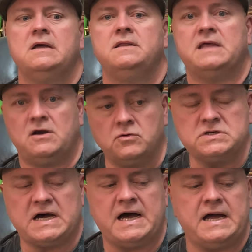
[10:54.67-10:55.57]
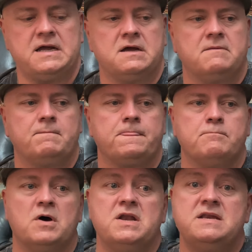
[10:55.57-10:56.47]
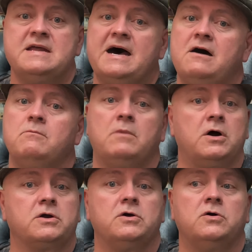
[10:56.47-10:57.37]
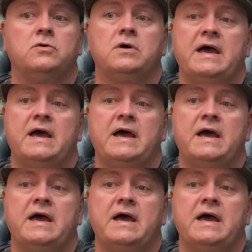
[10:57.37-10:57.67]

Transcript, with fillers: They don't die, but now Marco